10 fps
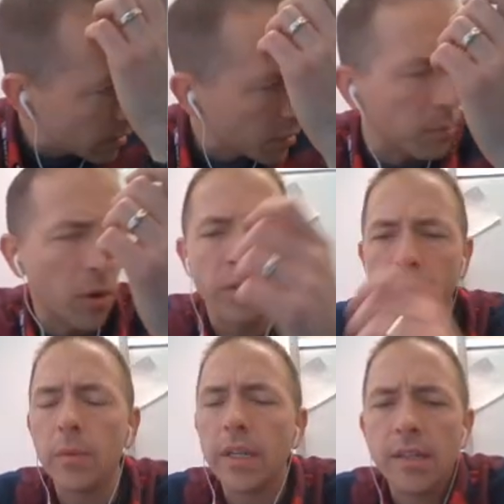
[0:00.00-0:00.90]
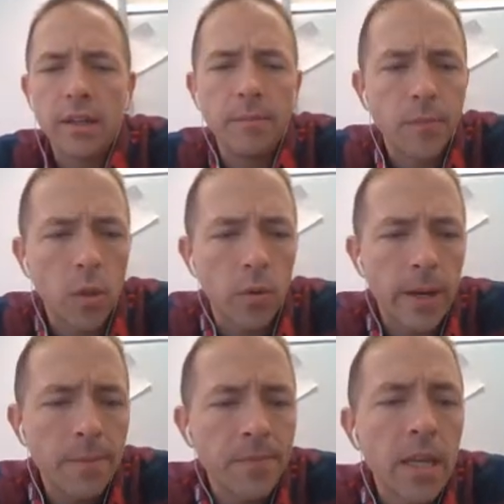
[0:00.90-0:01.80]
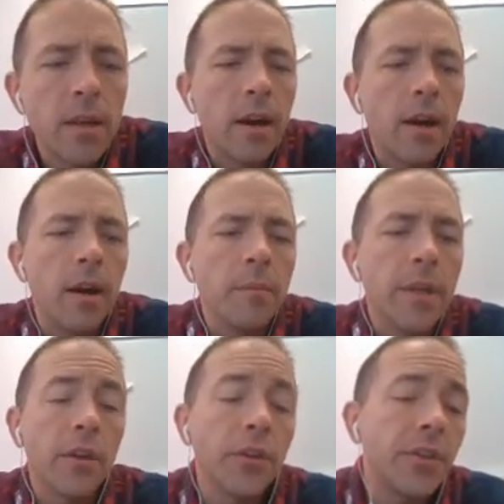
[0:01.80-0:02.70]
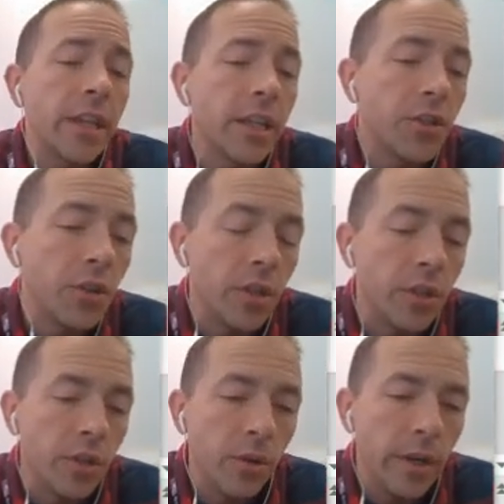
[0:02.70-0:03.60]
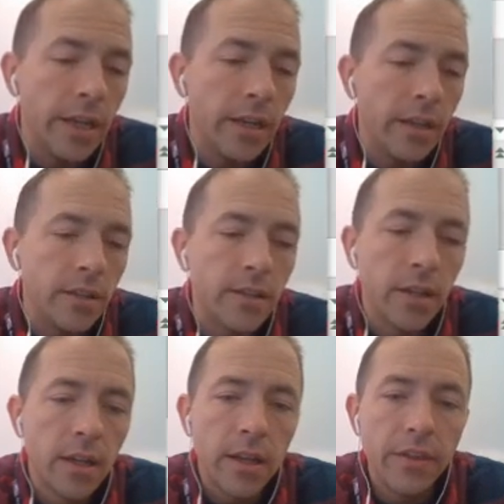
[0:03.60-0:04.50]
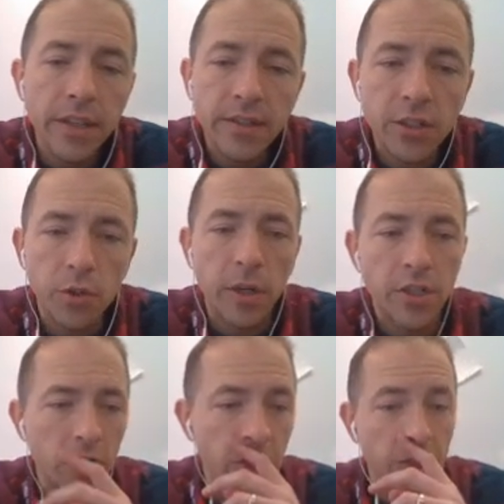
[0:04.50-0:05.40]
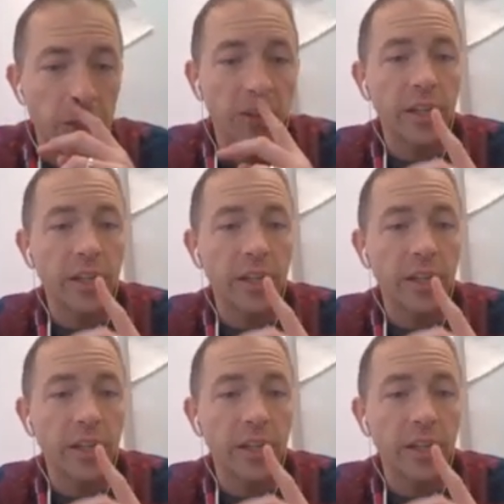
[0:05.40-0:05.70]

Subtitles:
gizmo that we did. Okay. The other thing that you can do is this situation, a gel